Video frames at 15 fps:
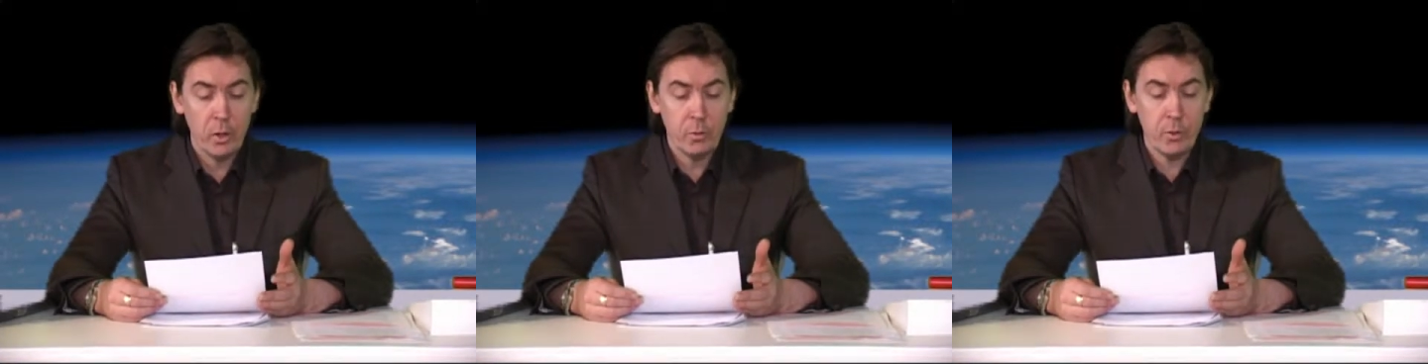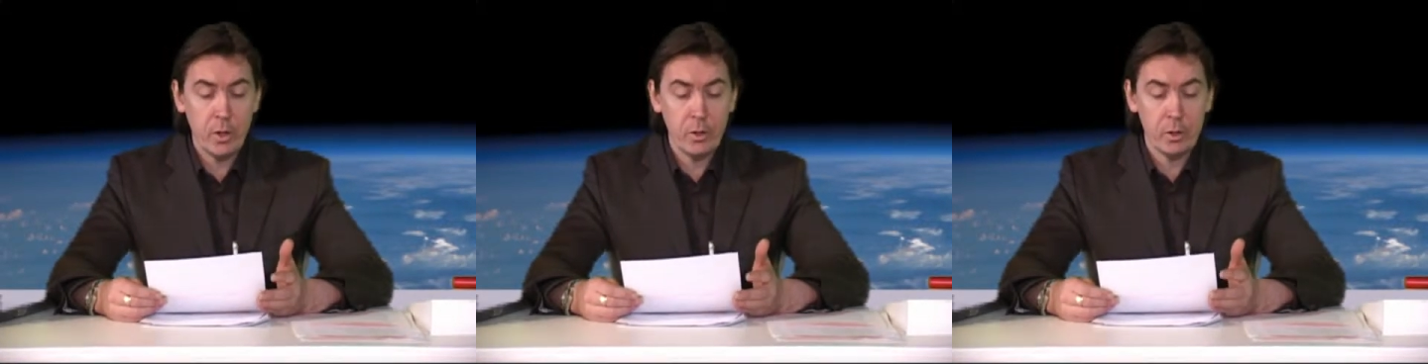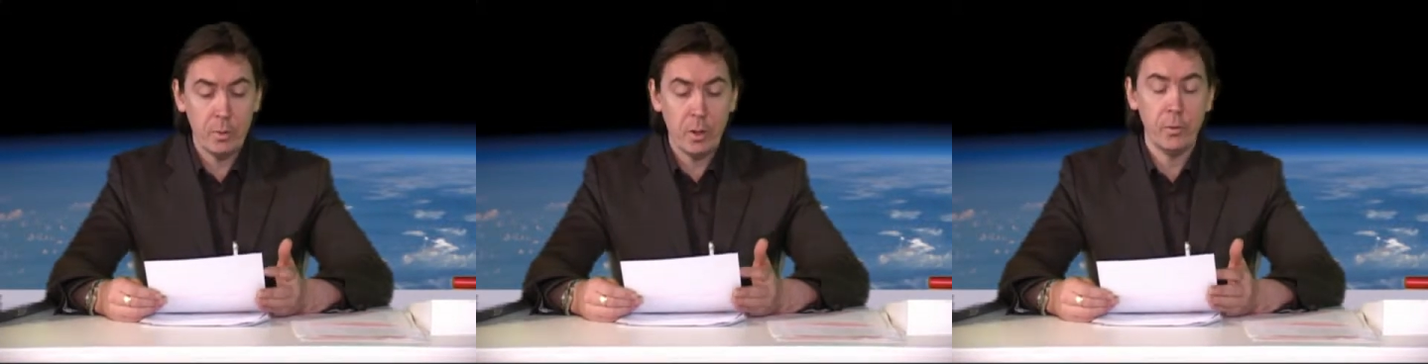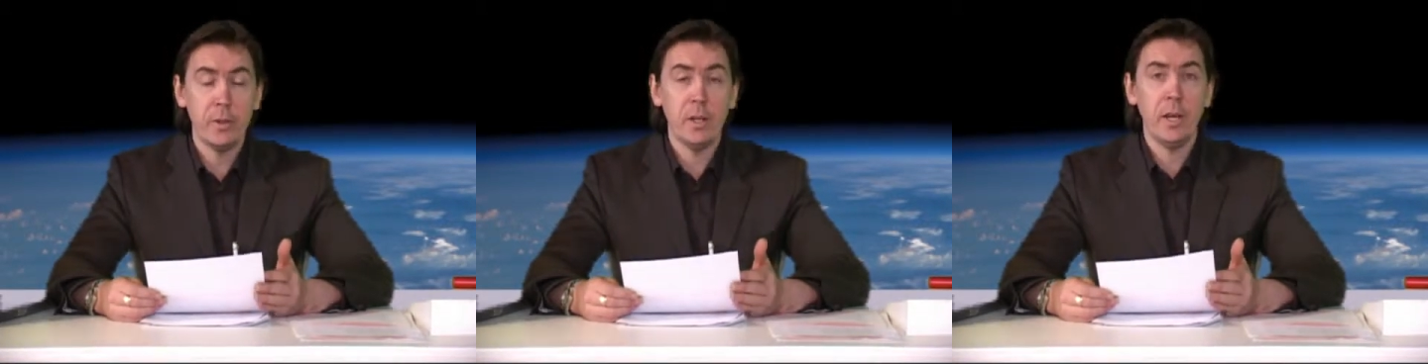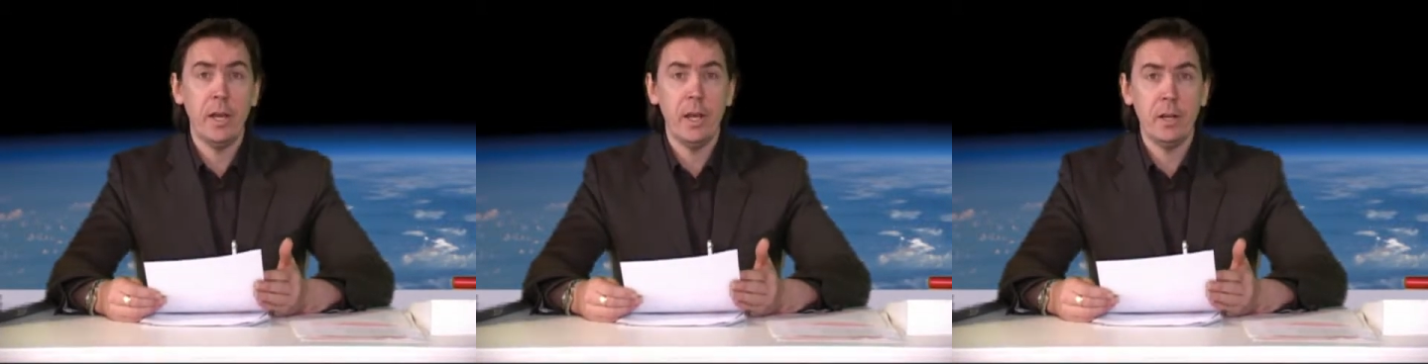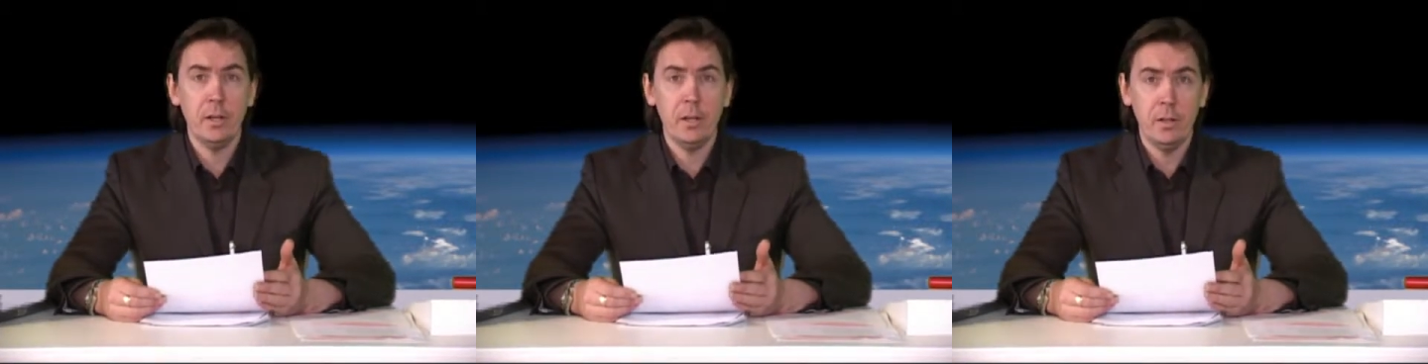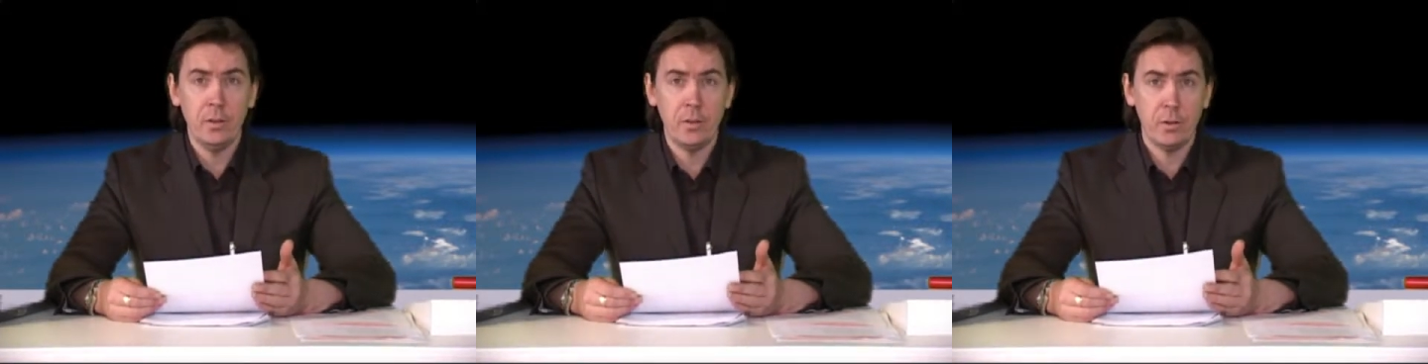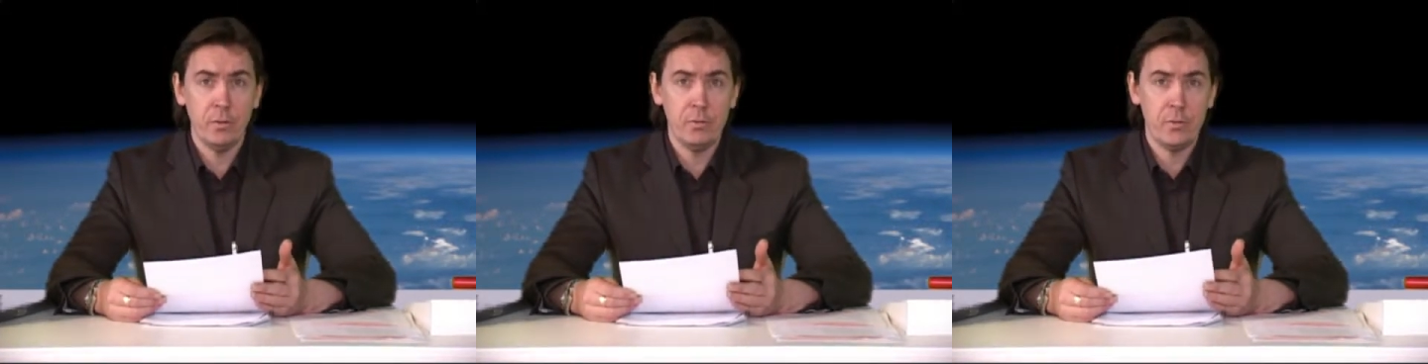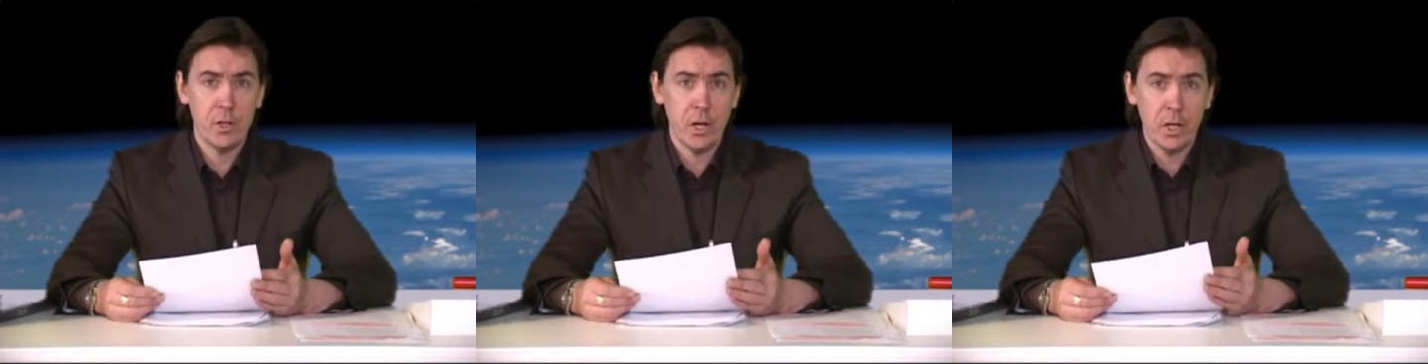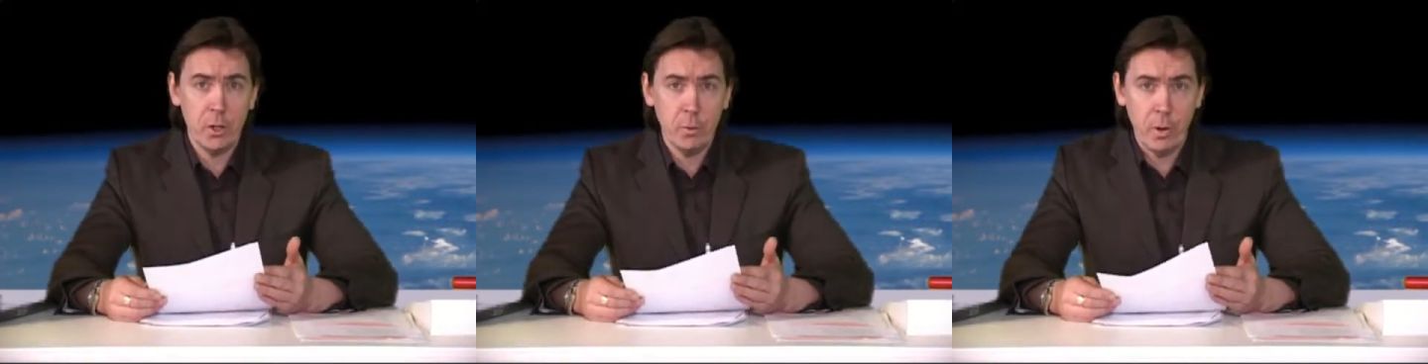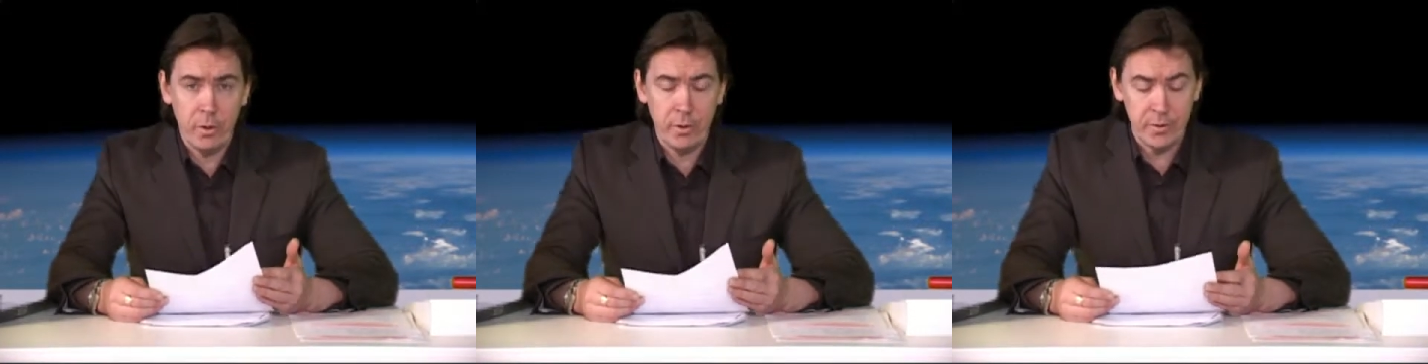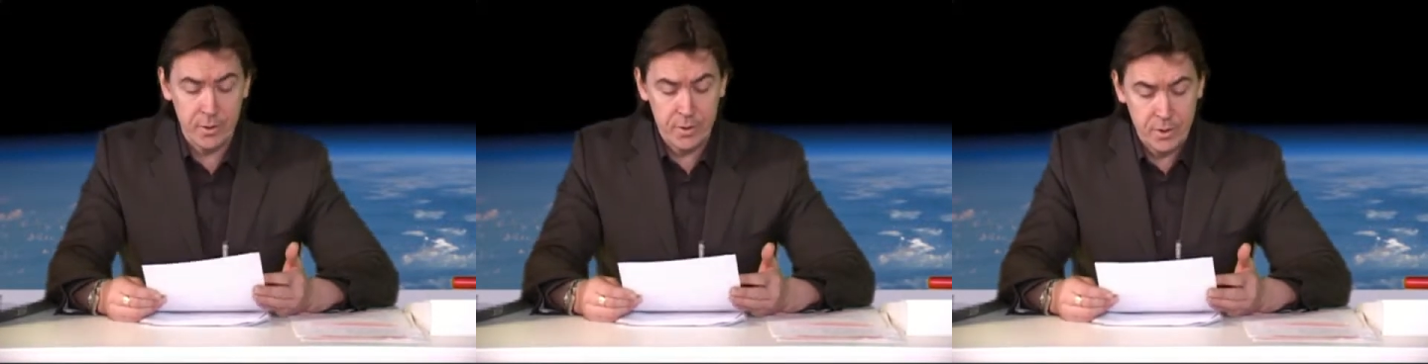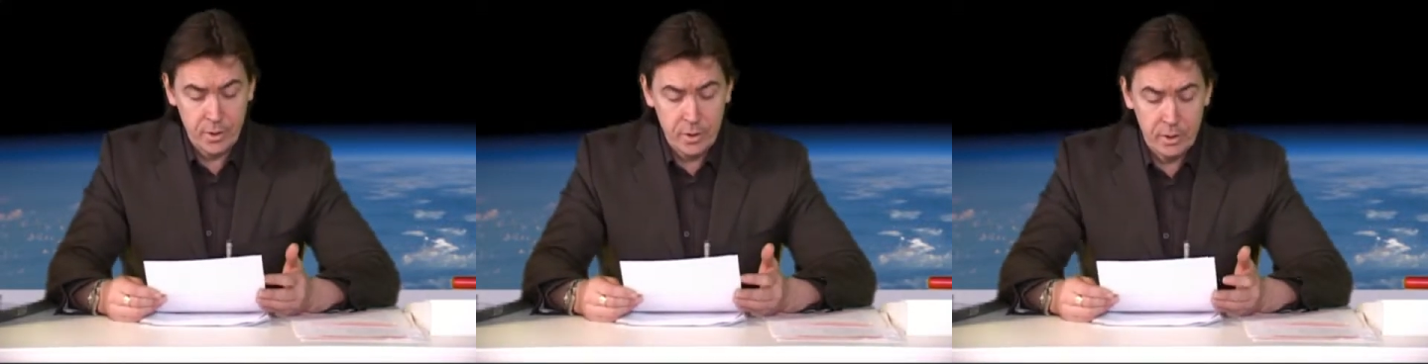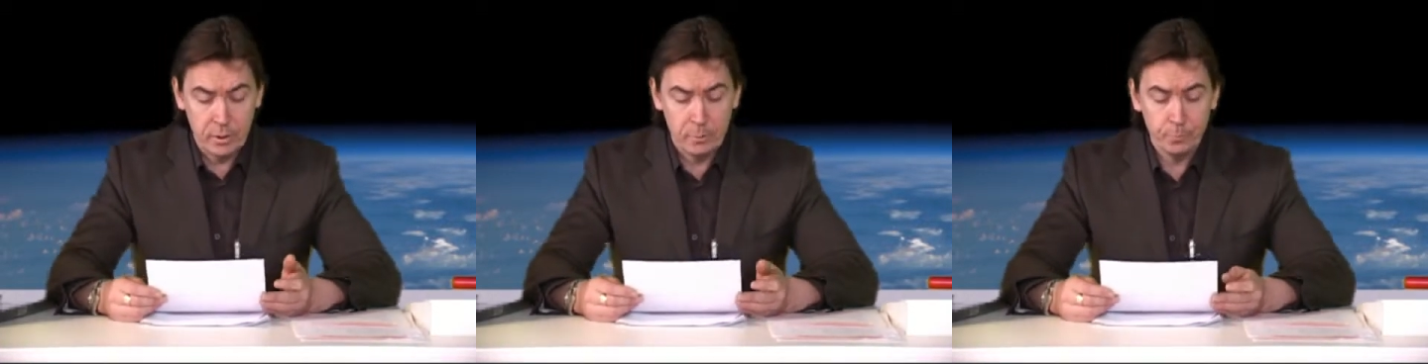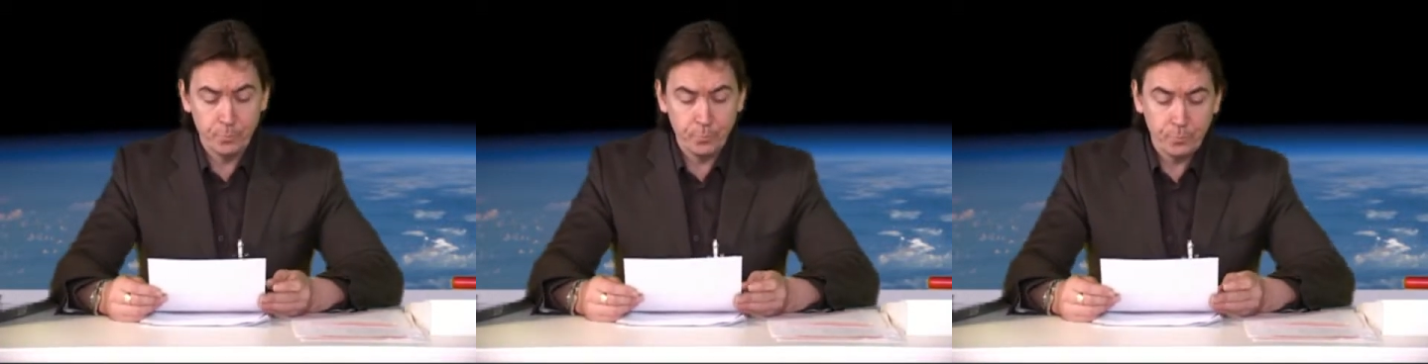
round about the 18th of January this year.